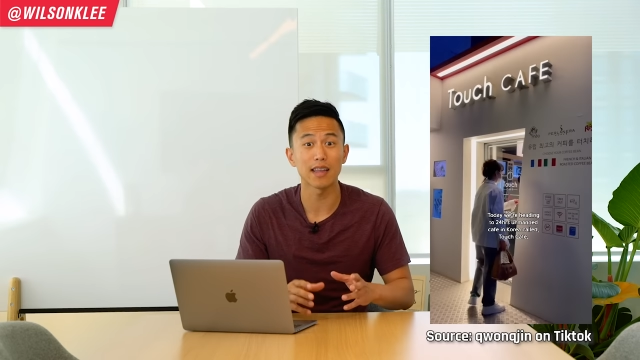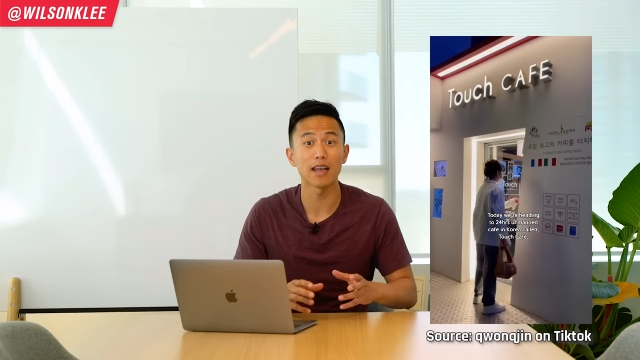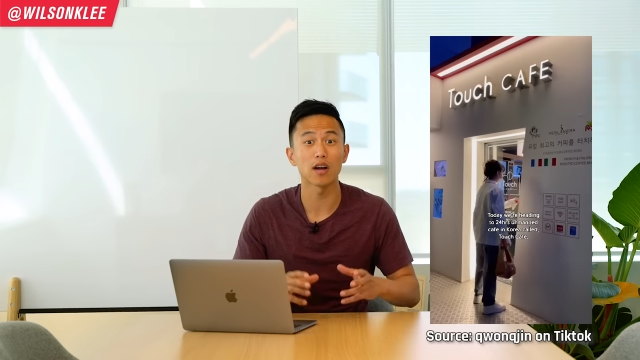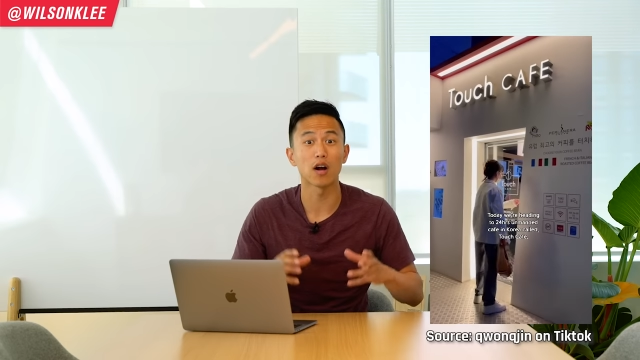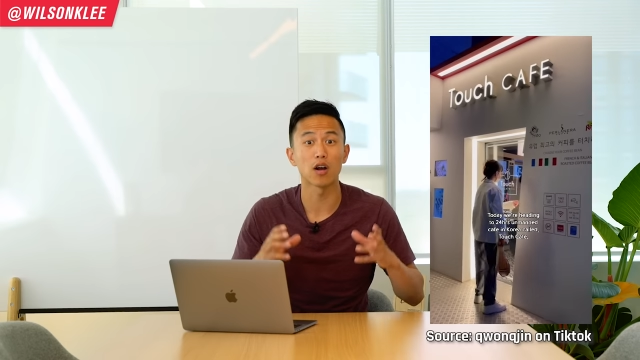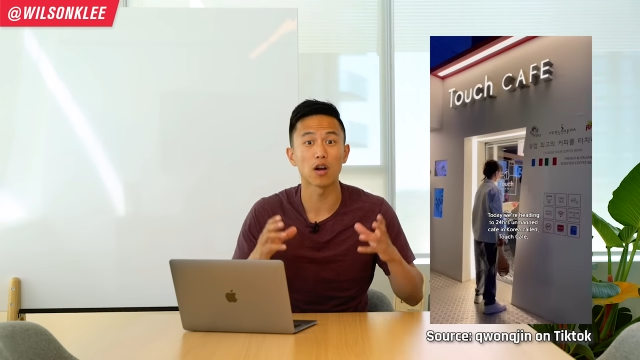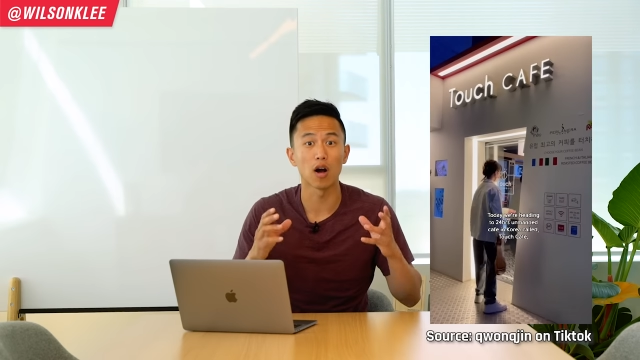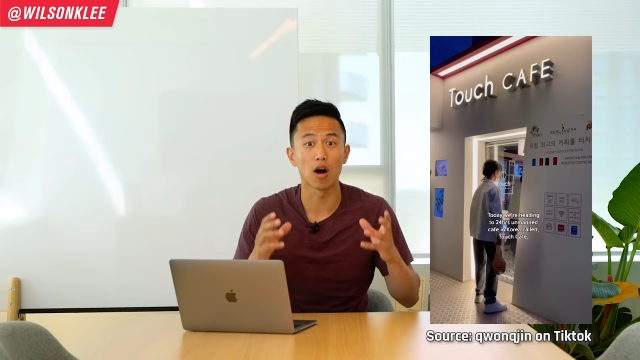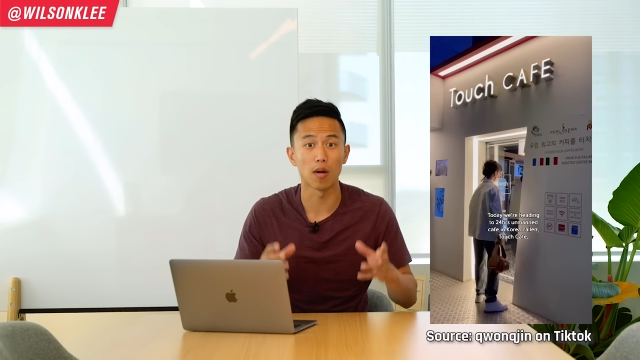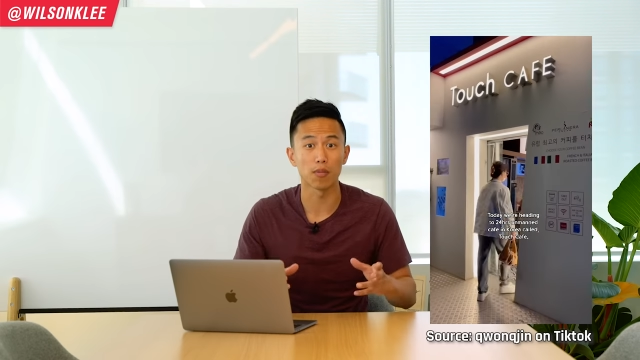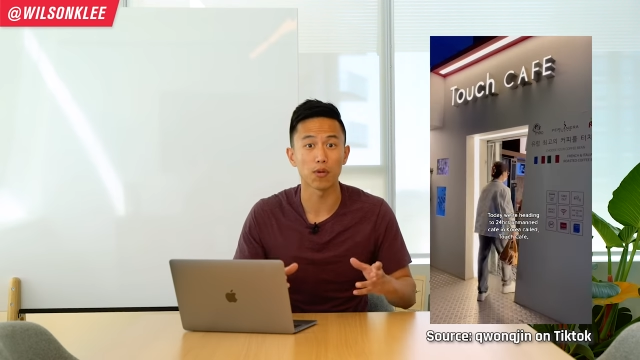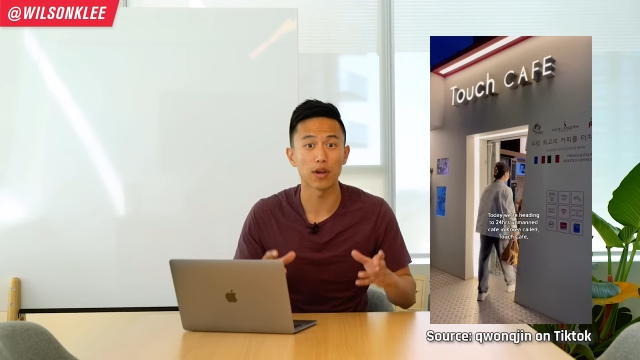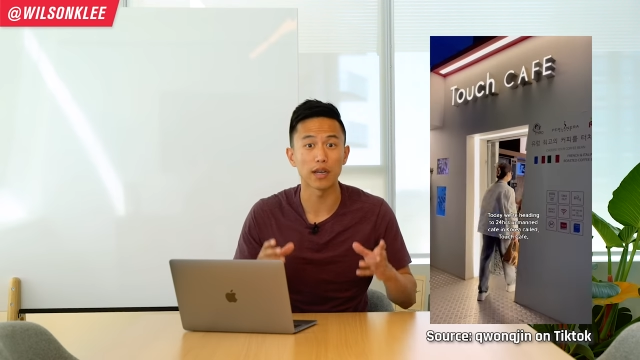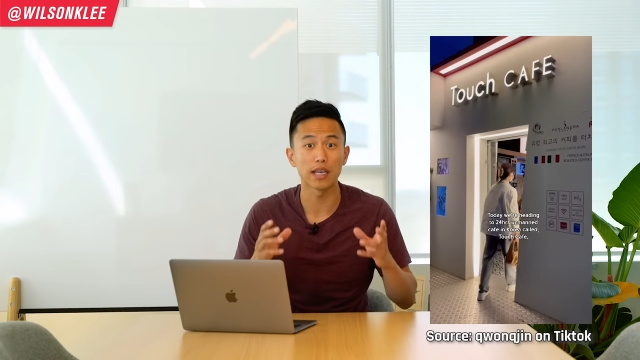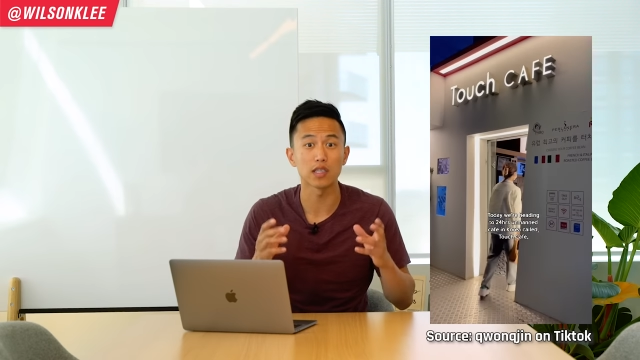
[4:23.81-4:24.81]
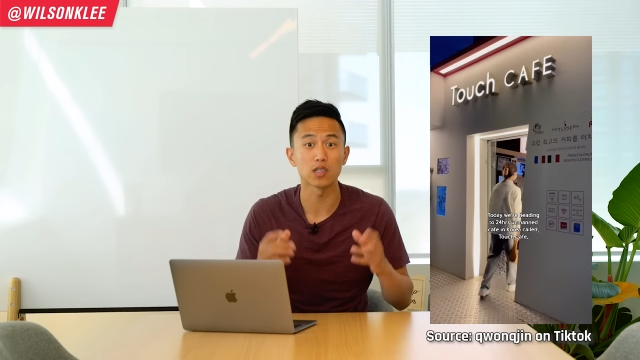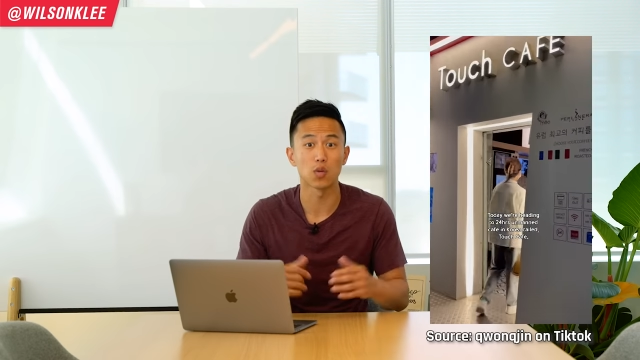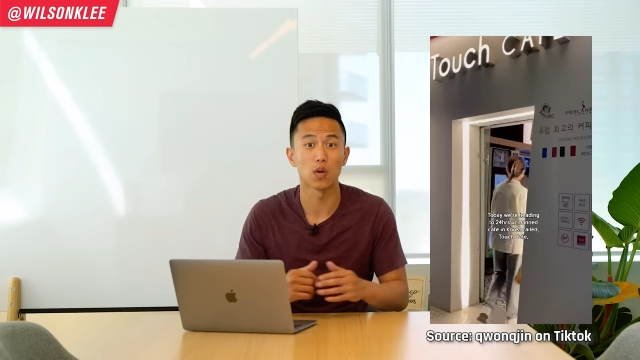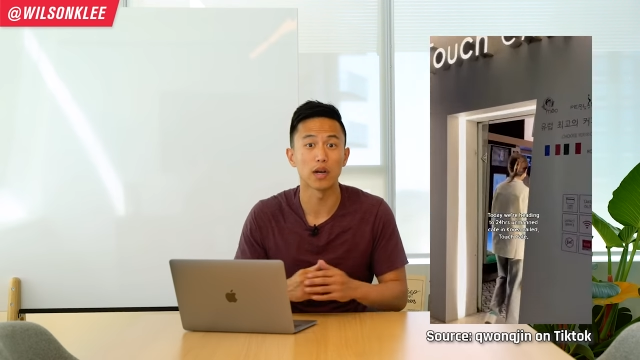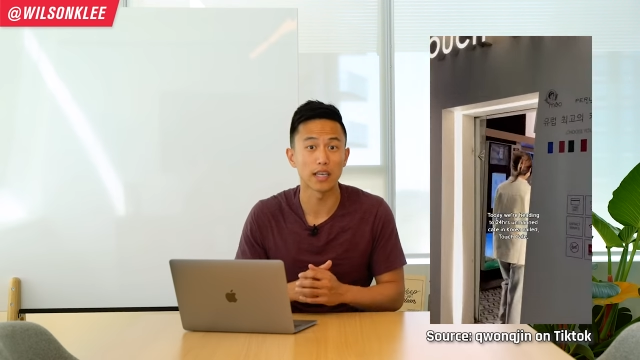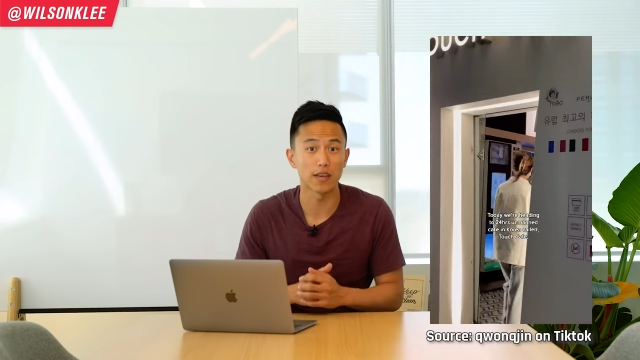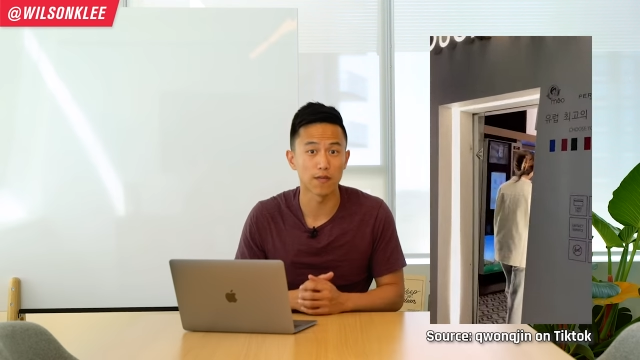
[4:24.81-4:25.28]
and they are
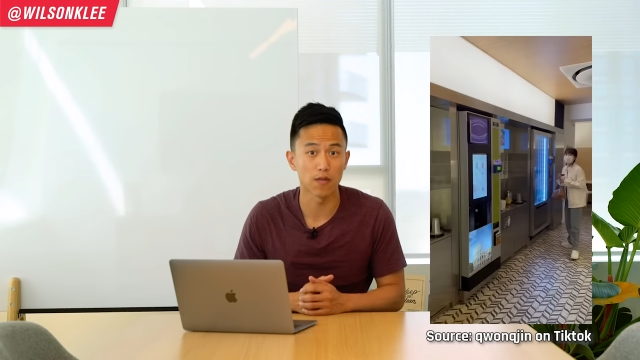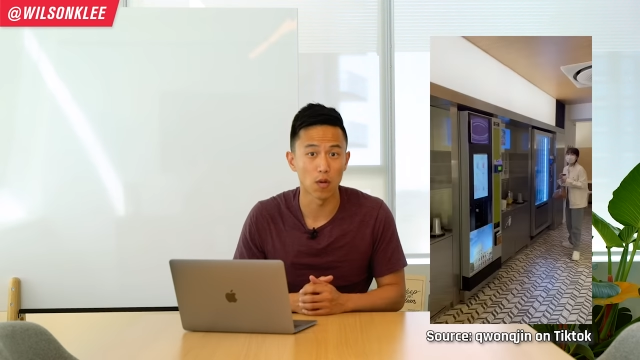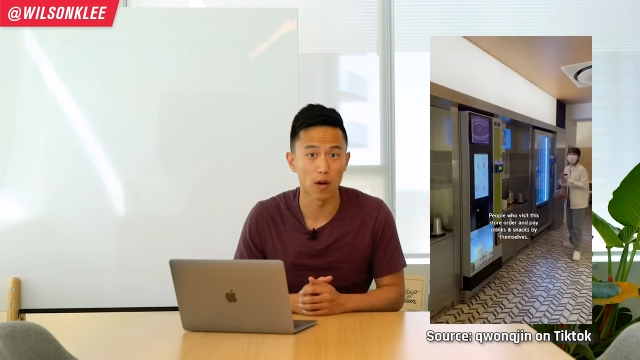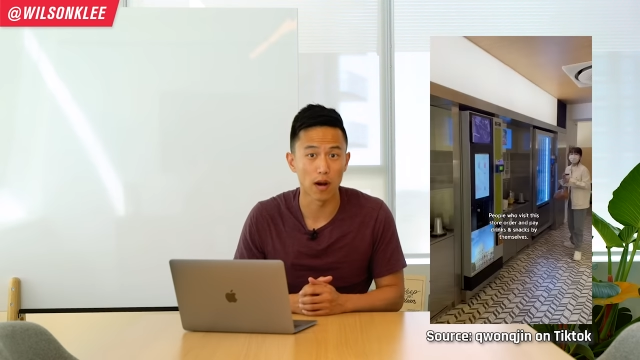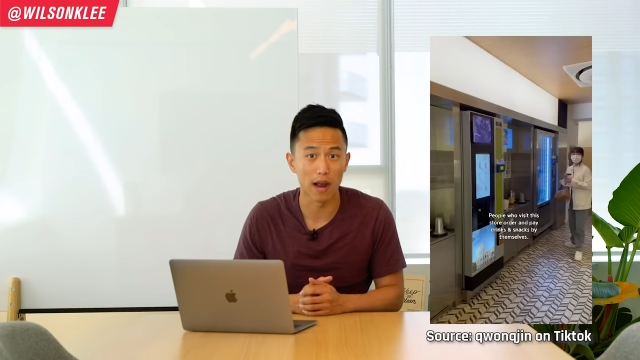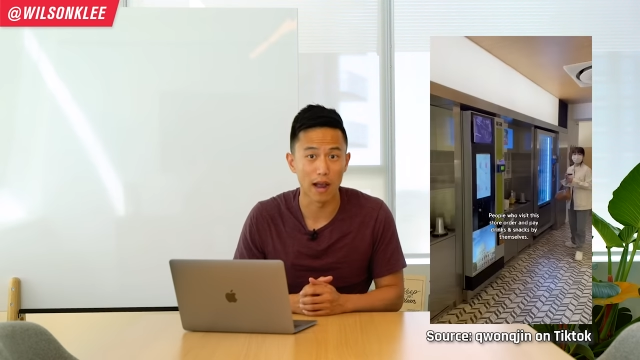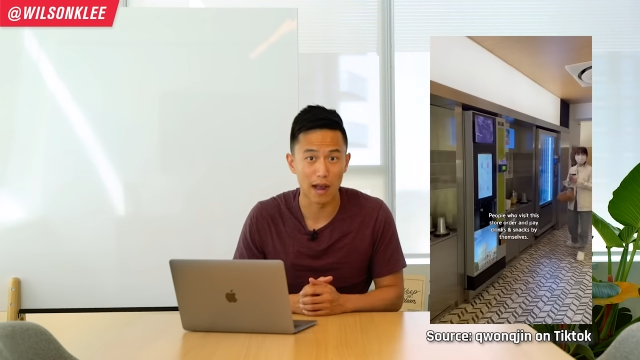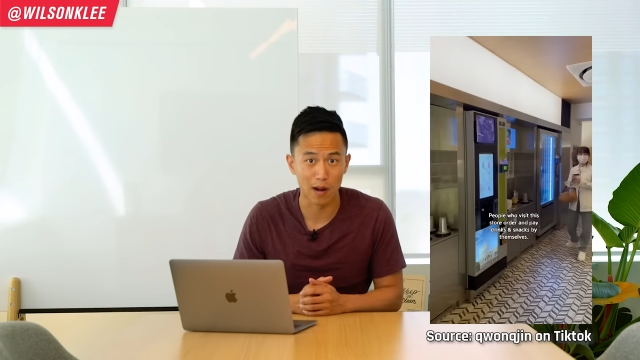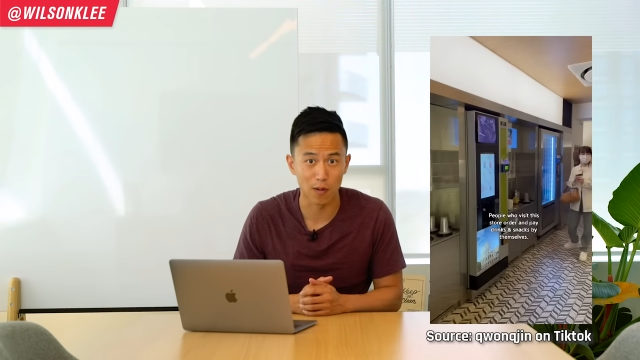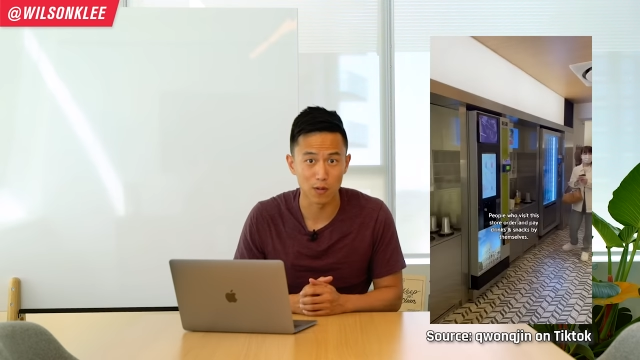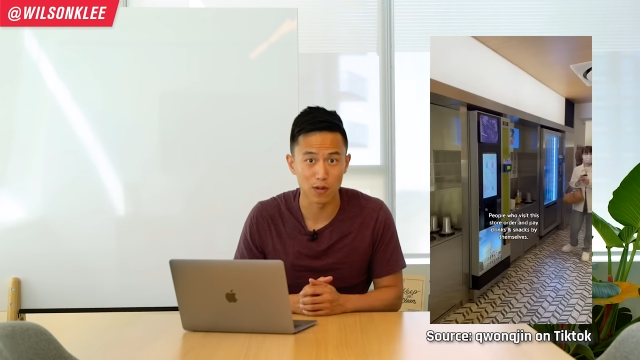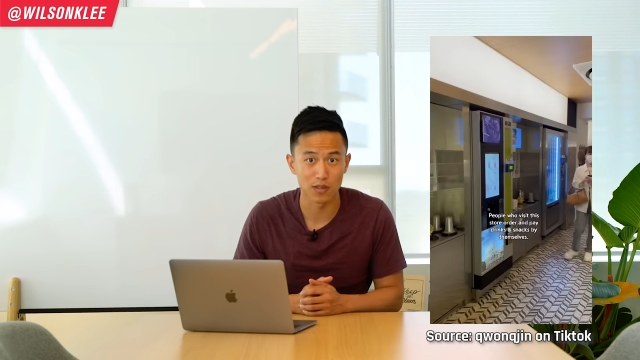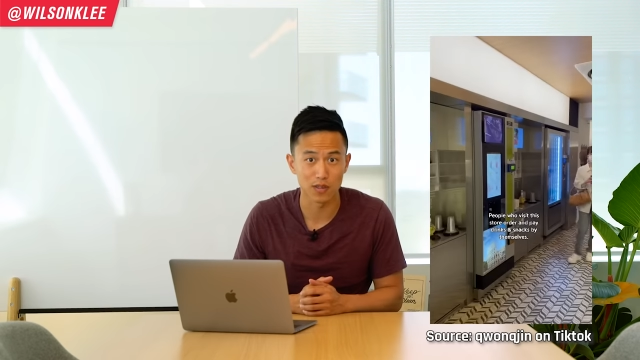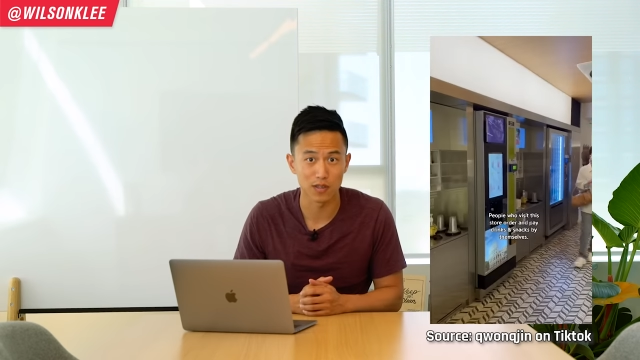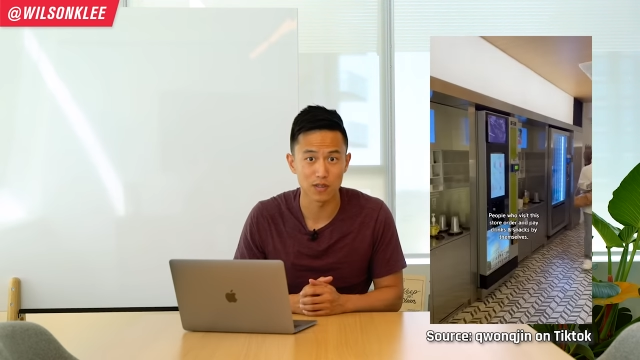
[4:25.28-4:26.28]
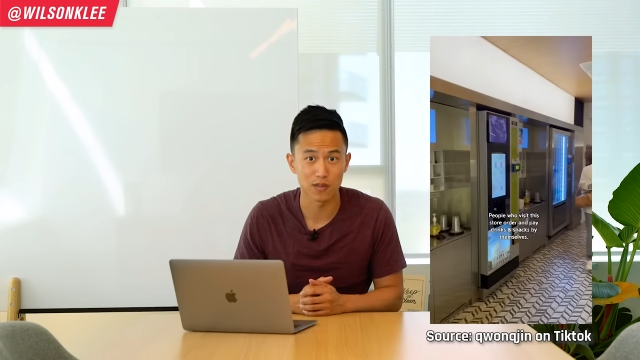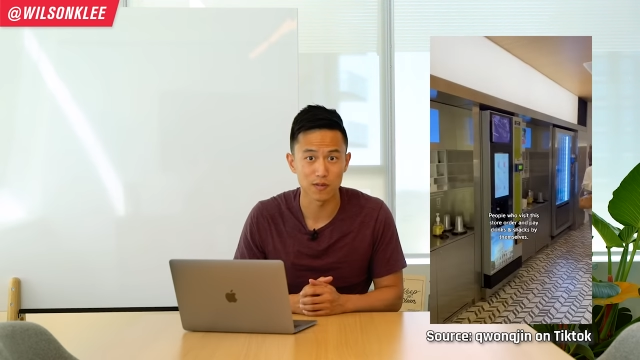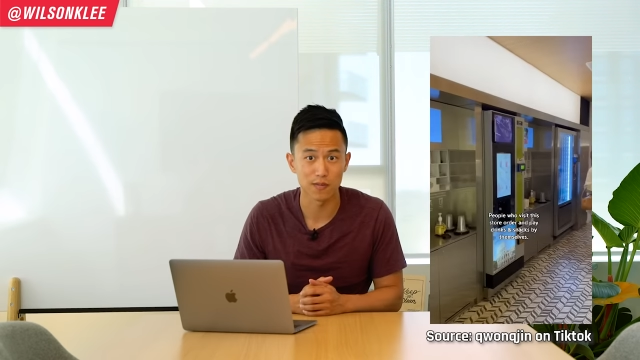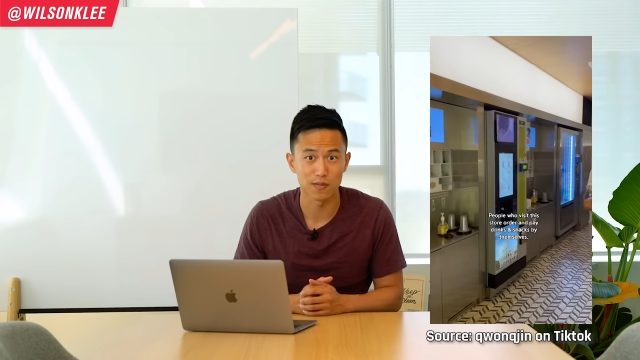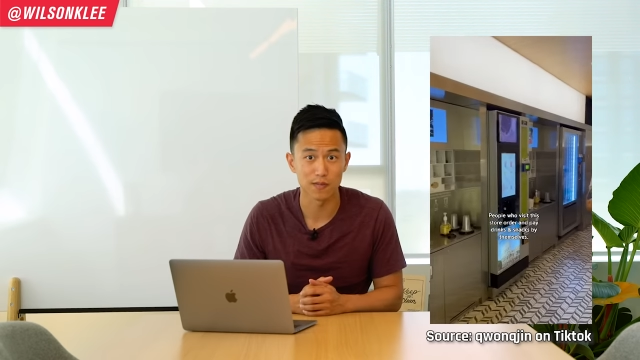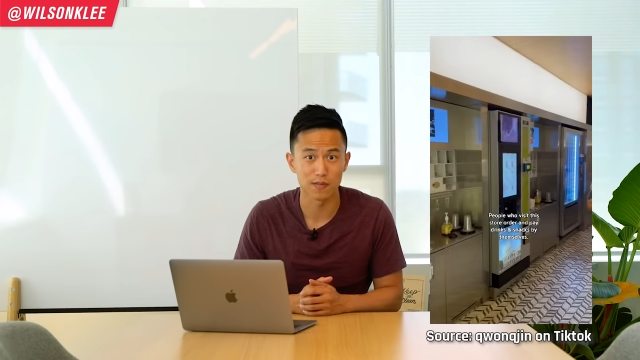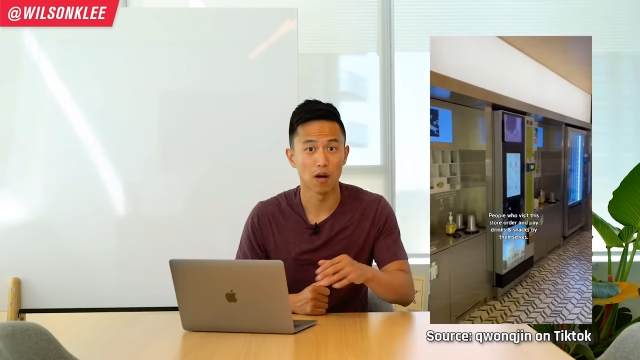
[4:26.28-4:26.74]
operating 24
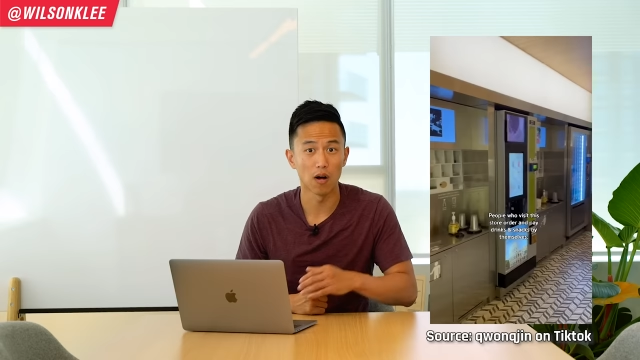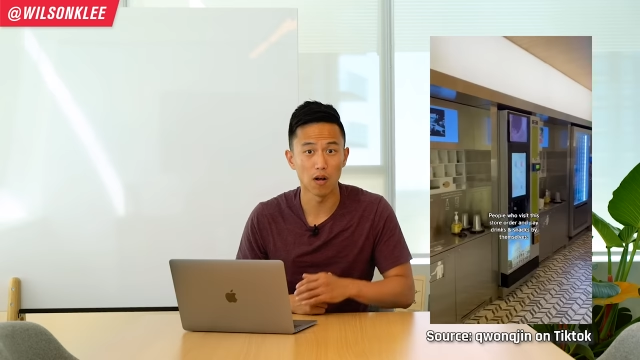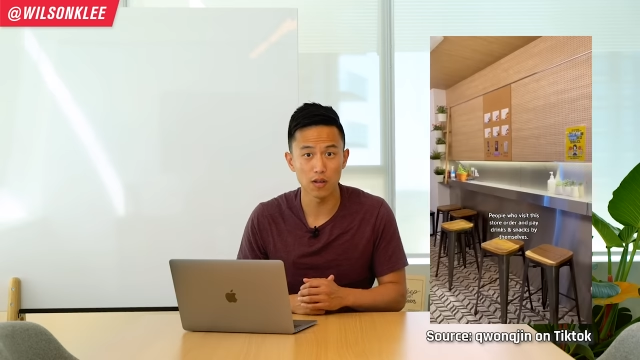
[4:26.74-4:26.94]
hours.